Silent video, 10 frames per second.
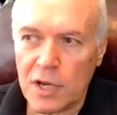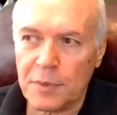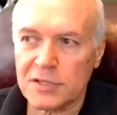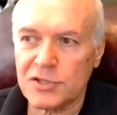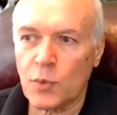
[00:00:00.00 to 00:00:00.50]

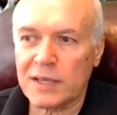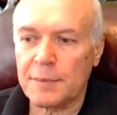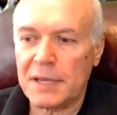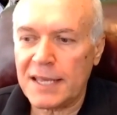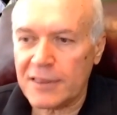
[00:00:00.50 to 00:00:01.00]
because you want
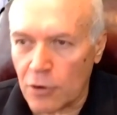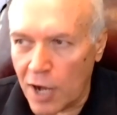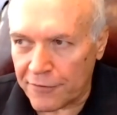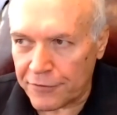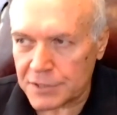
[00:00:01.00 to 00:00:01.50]
them in their
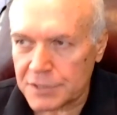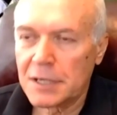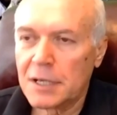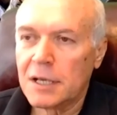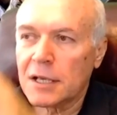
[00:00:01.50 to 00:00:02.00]
office,
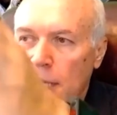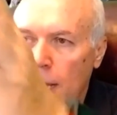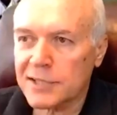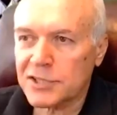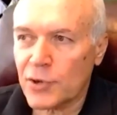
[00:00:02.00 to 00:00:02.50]

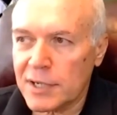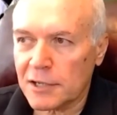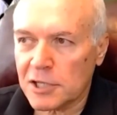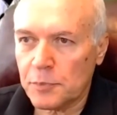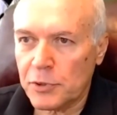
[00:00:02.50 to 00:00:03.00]
concentrating on
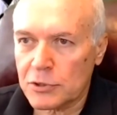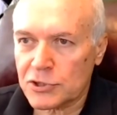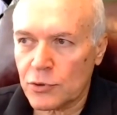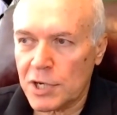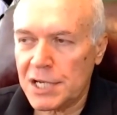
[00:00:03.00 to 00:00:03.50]
that computer
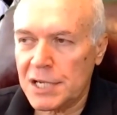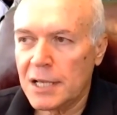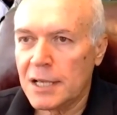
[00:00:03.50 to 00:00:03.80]
screen,